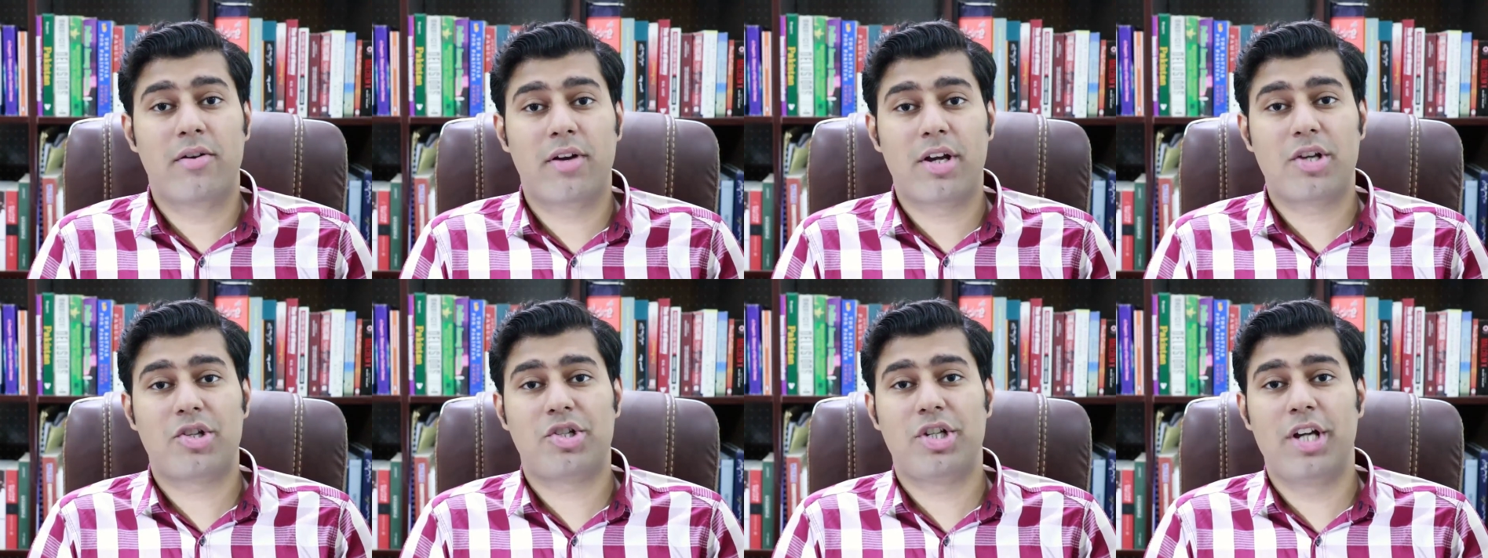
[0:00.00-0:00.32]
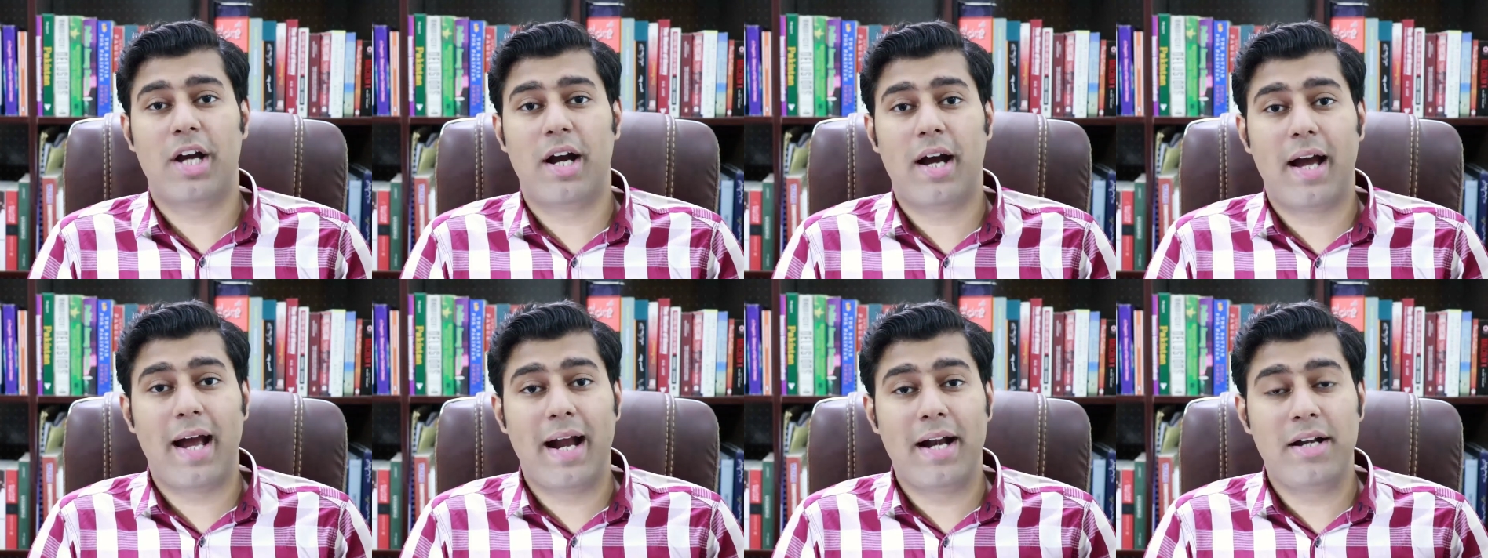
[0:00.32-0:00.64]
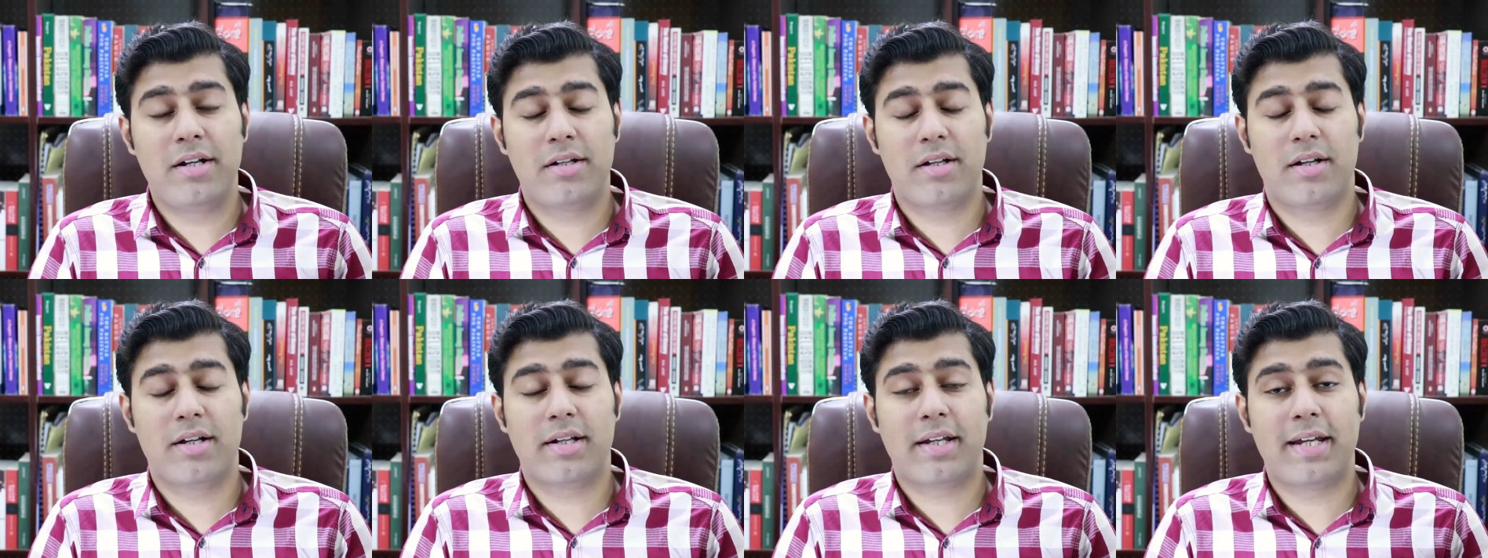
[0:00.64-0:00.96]
Russia
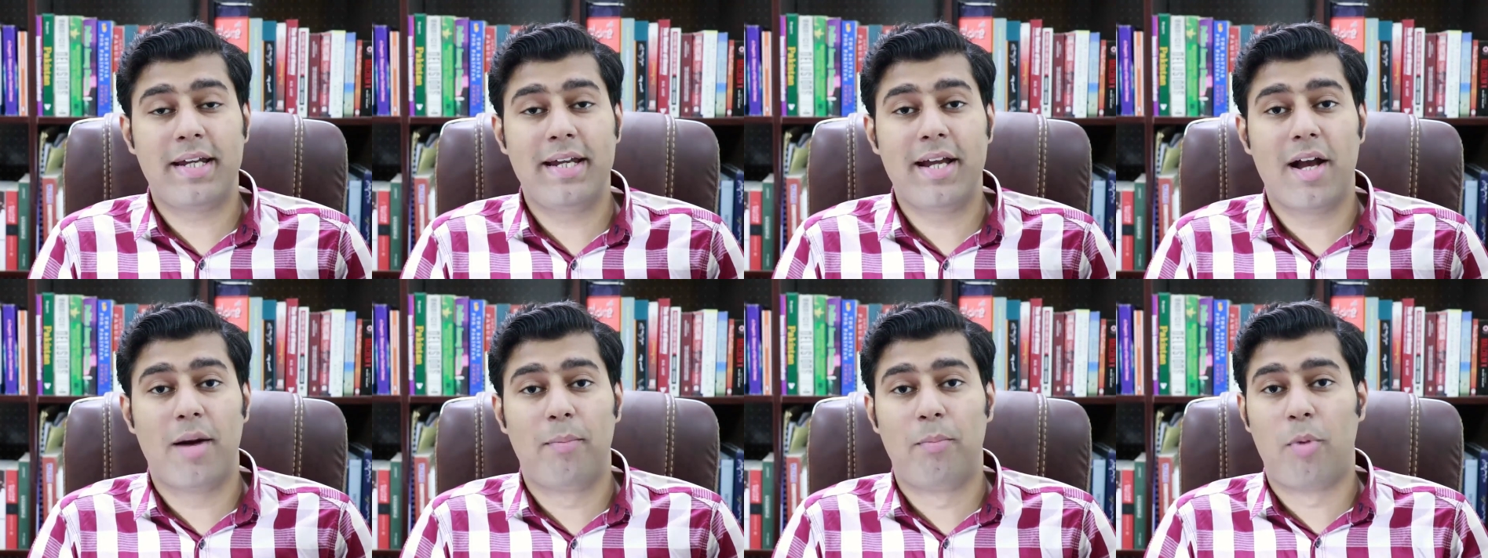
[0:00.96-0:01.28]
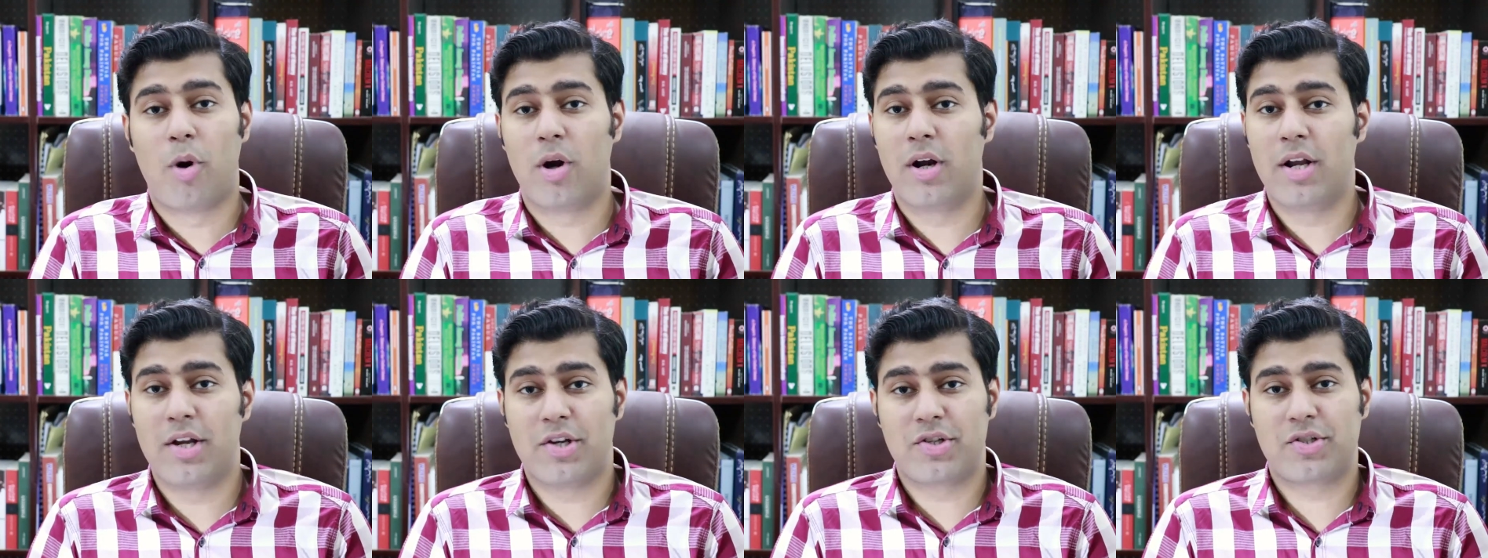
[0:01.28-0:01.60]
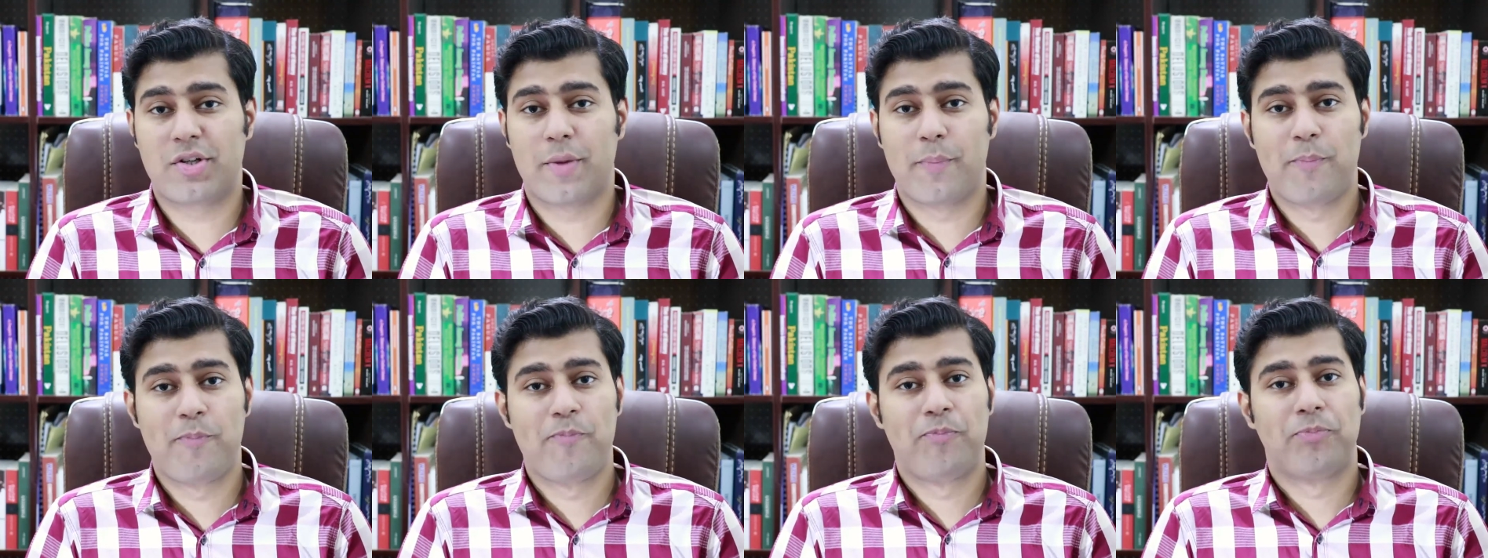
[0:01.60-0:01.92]
and Turkey
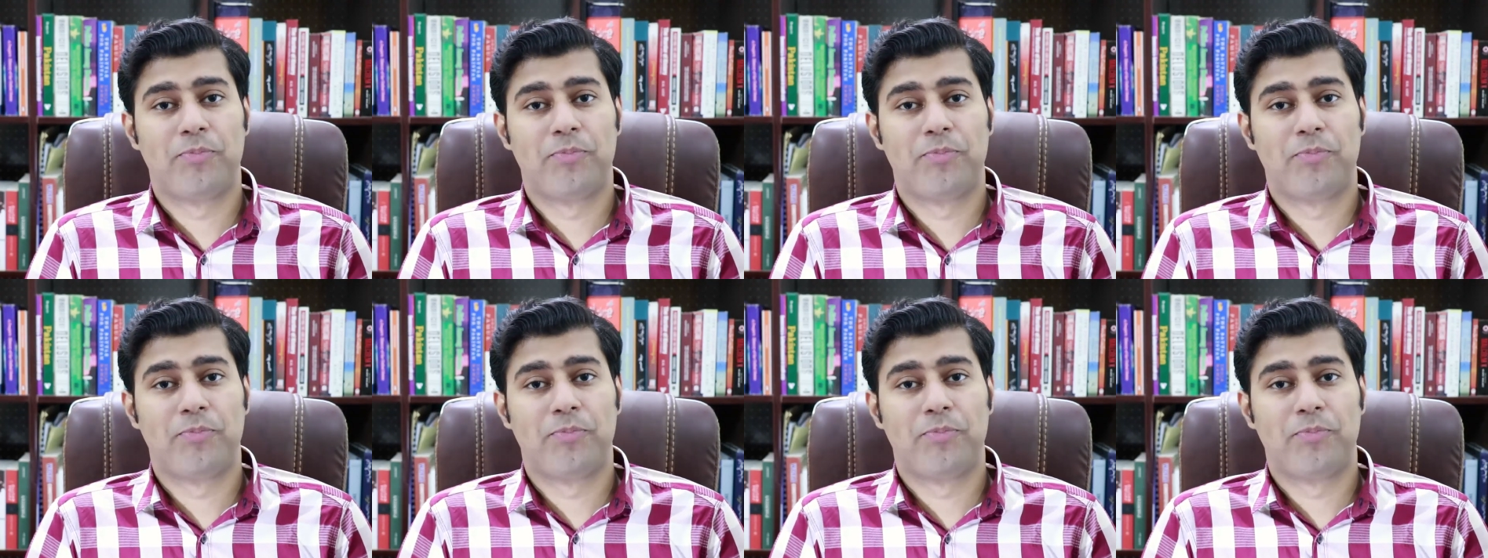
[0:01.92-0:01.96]
abolished?